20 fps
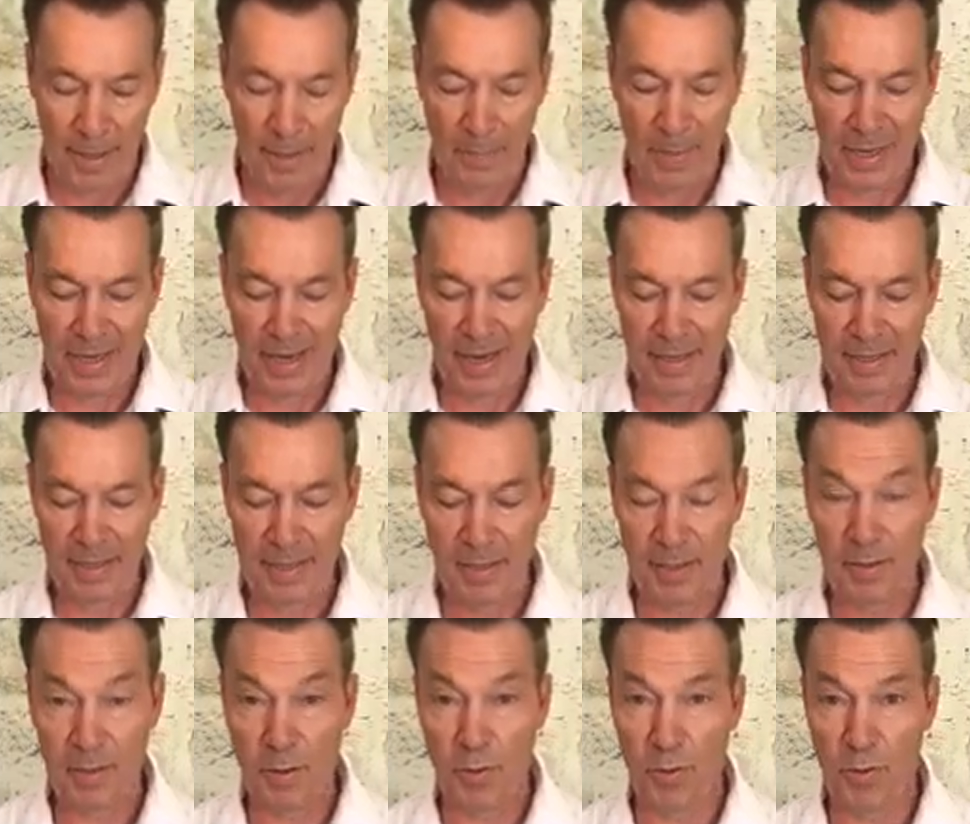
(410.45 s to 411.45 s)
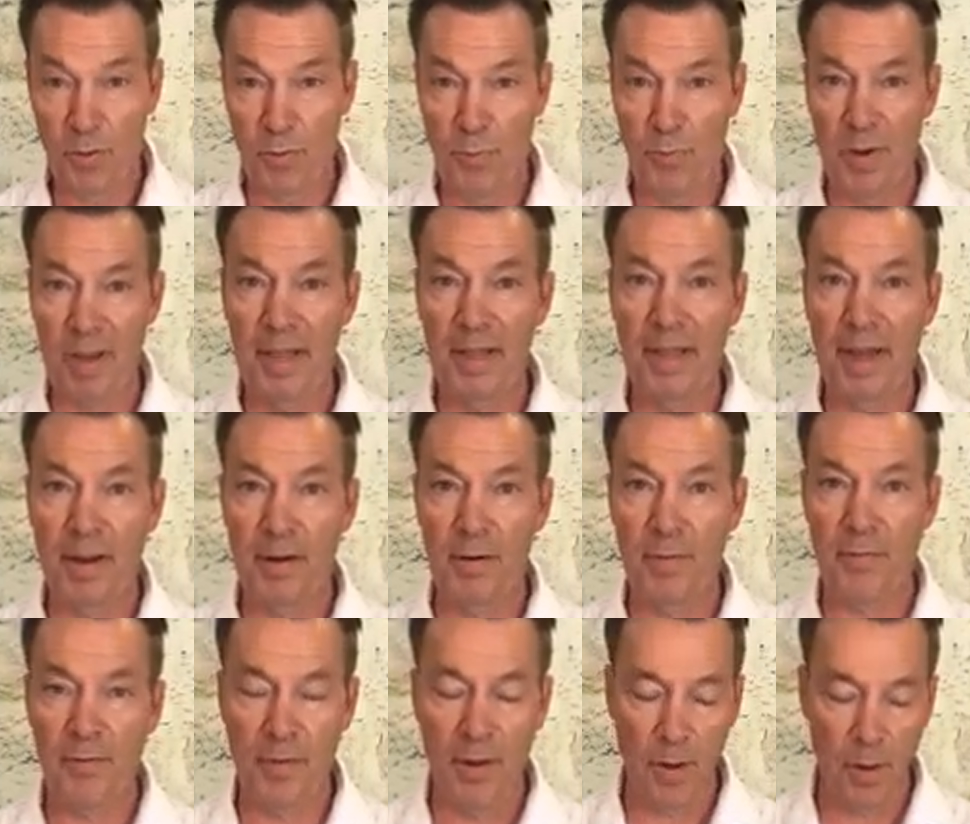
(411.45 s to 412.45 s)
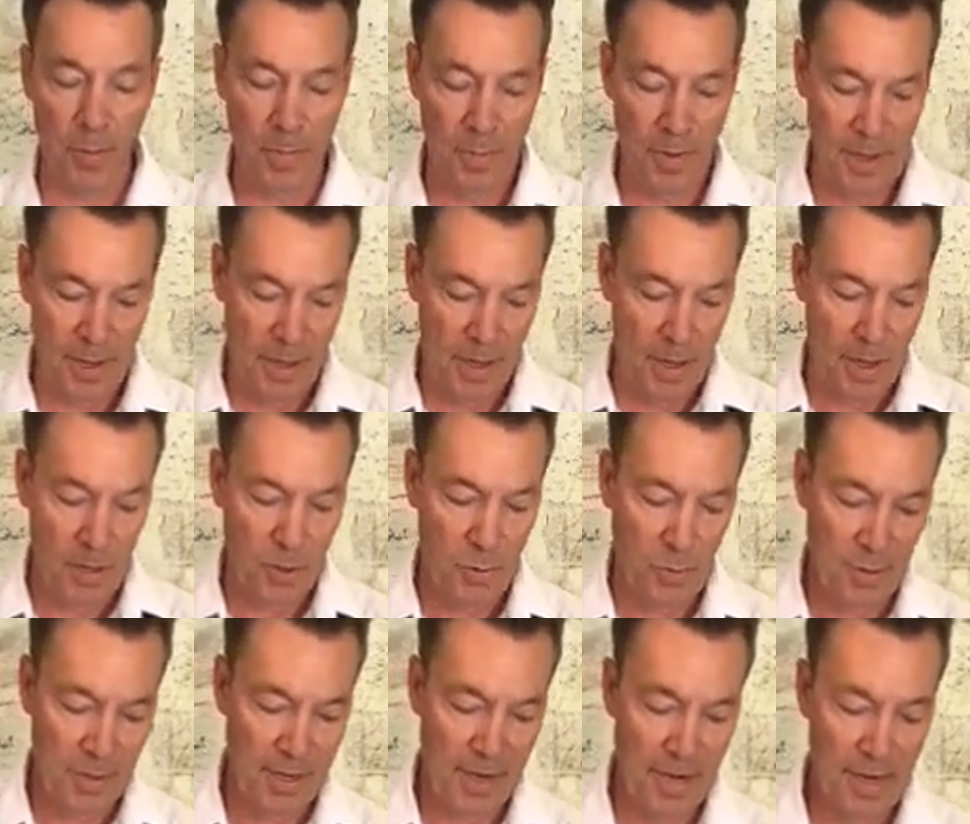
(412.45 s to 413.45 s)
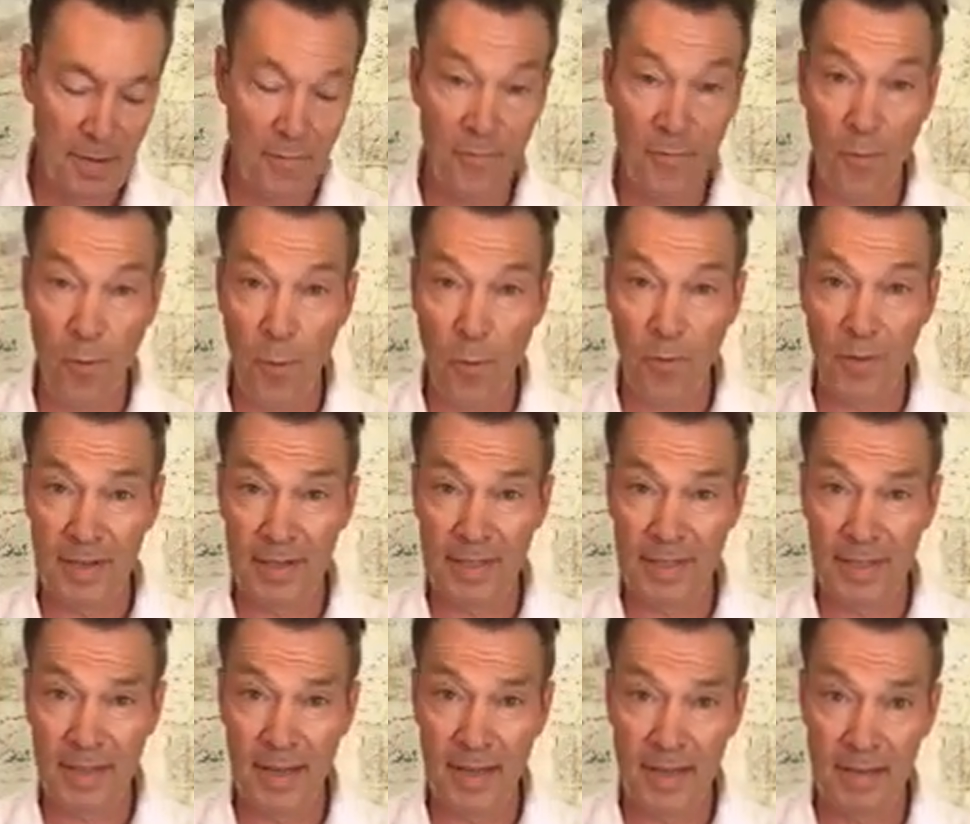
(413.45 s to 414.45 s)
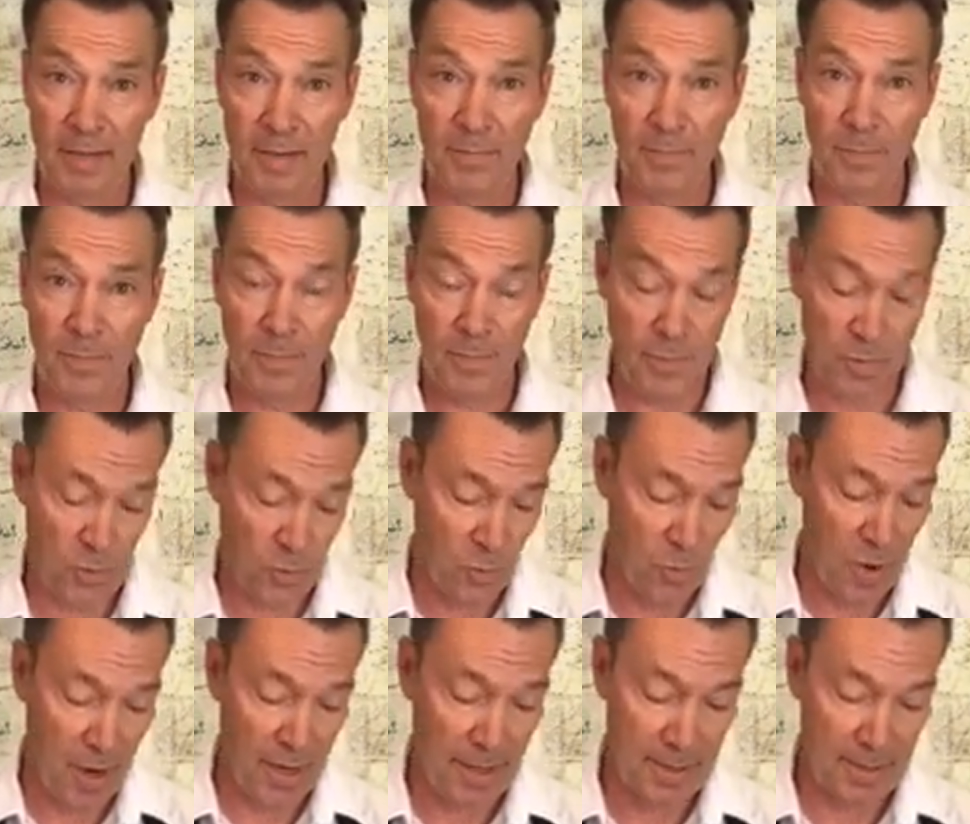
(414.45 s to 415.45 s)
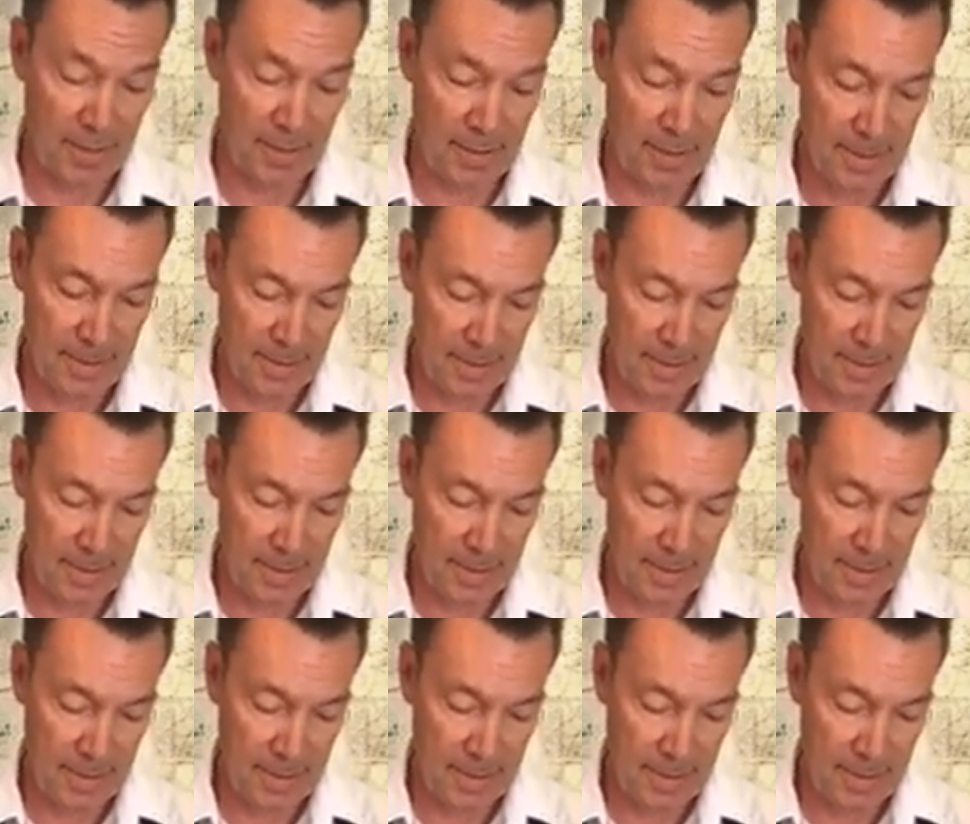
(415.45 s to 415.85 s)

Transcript: Because this is a 3-layer film, you will need to fold this adhesive twice.